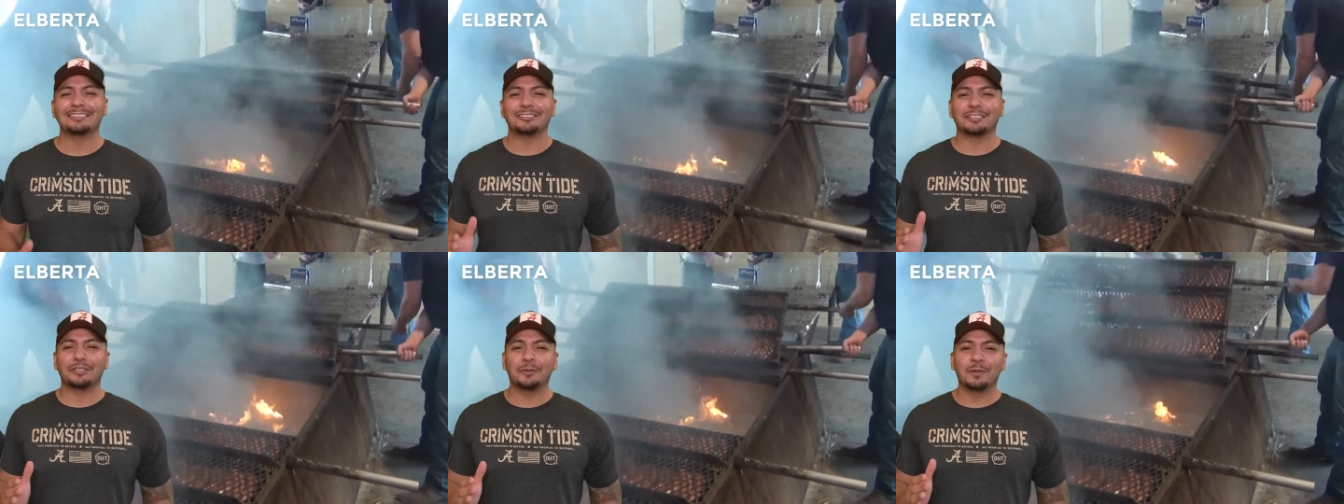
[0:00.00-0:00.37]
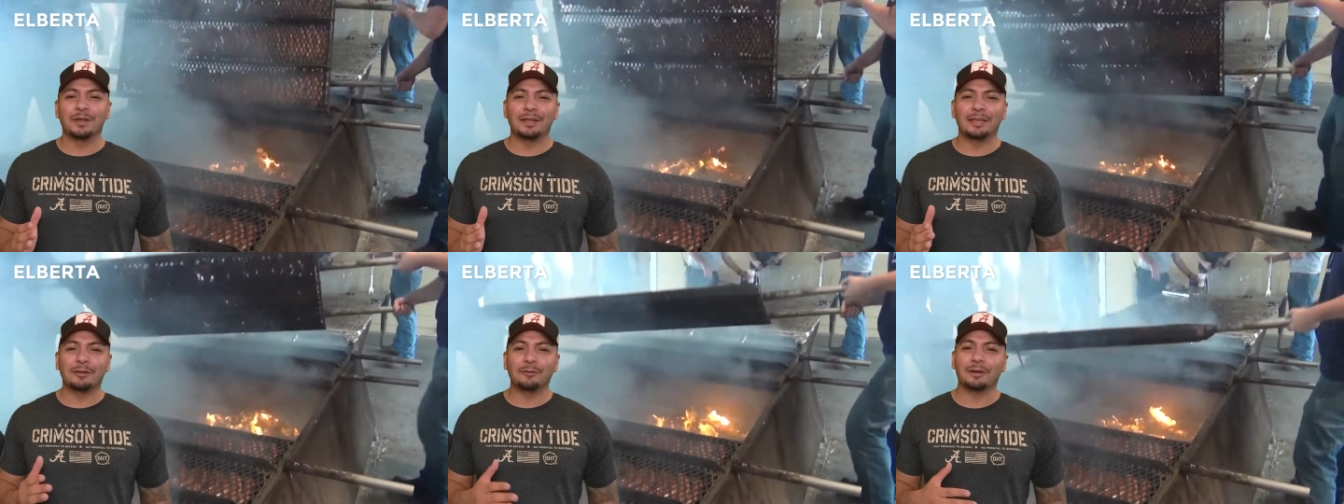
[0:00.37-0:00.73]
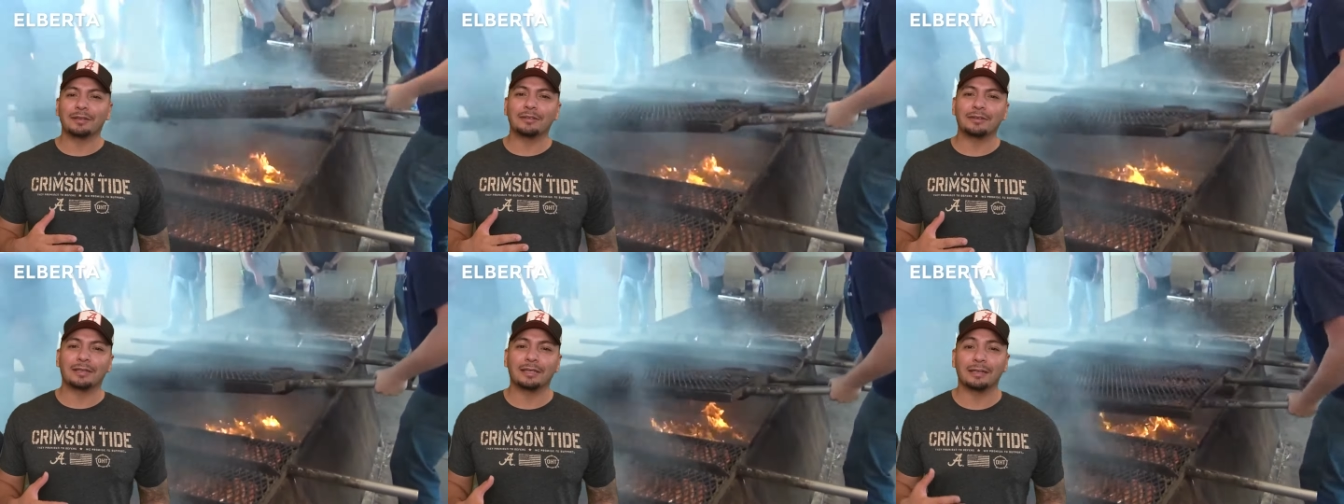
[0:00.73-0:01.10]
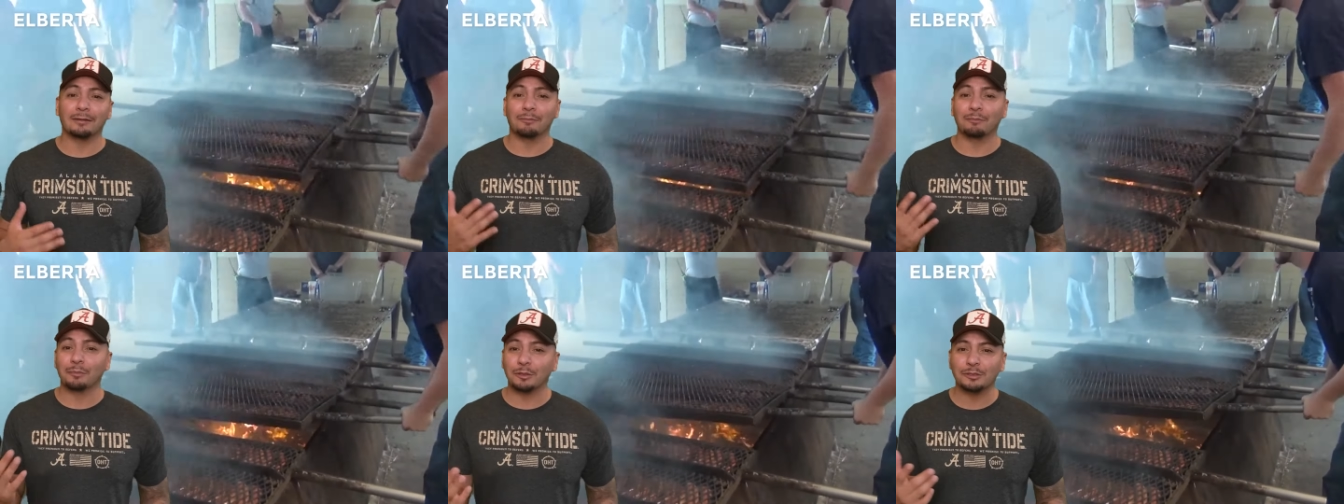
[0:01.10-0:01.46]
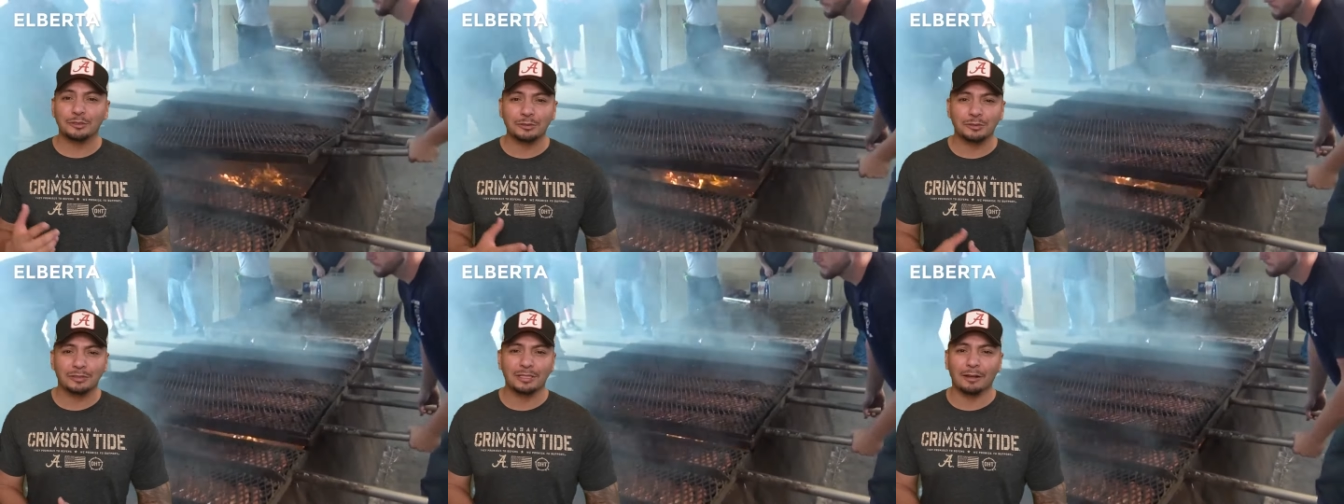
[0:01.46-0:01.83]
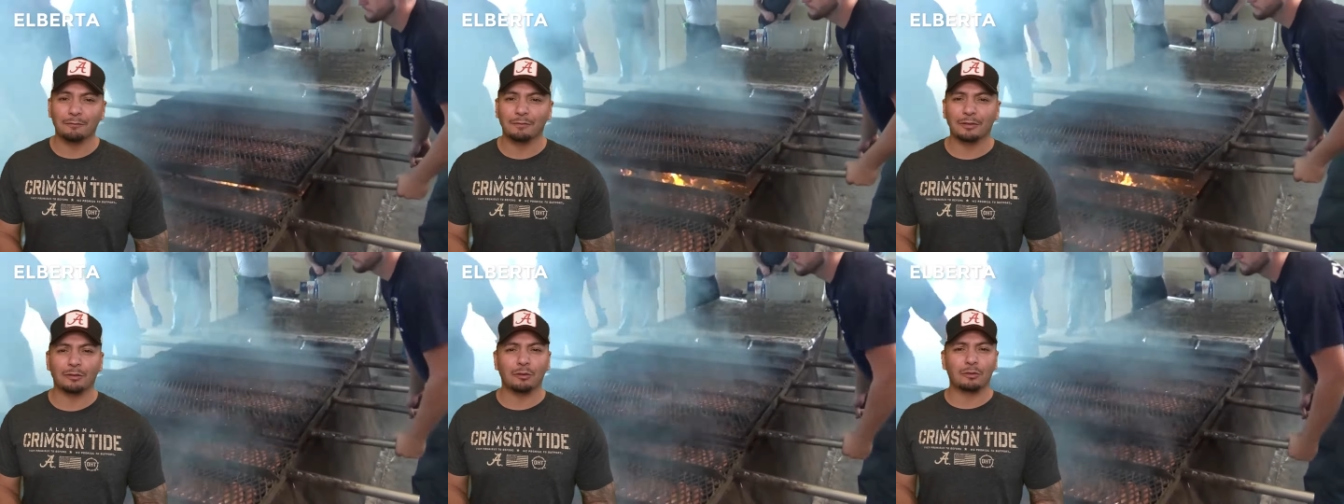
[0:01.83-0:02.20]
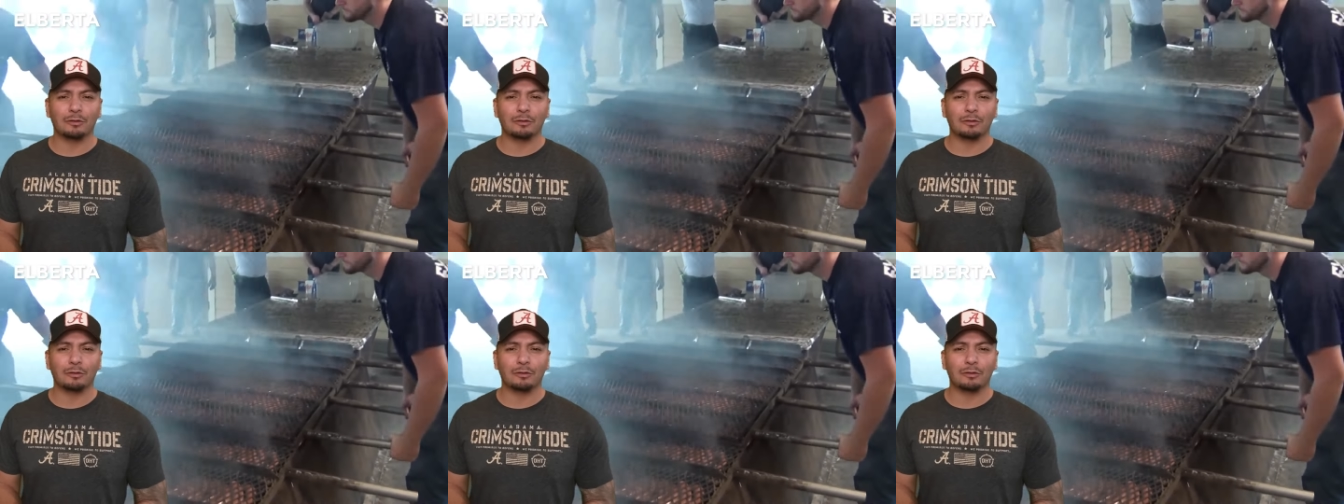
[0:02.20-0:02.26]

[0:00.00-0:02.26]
It's a community where you can immerse yourself in